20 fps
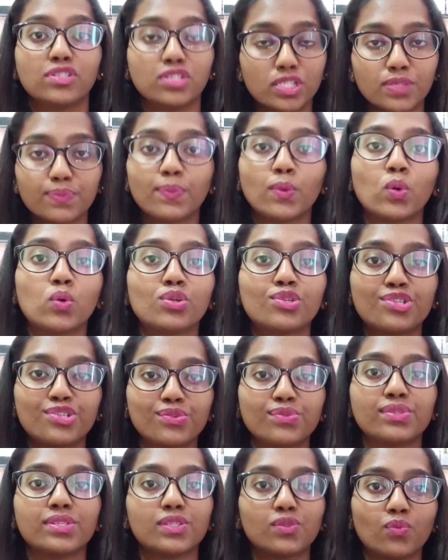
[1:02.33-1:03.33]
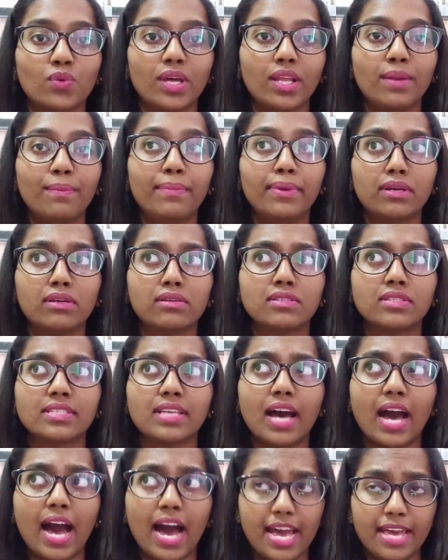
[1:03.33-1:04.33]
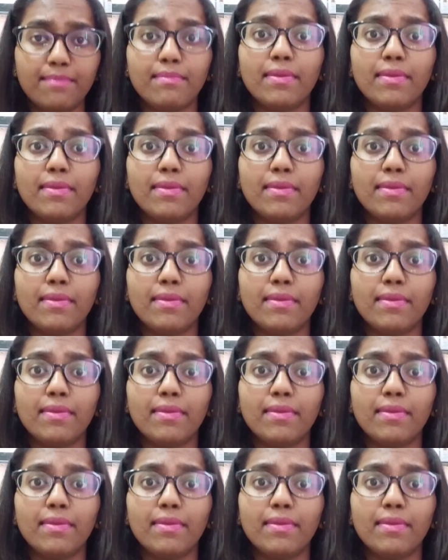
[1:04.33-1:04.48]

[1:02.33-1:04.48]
sport shoes as well because I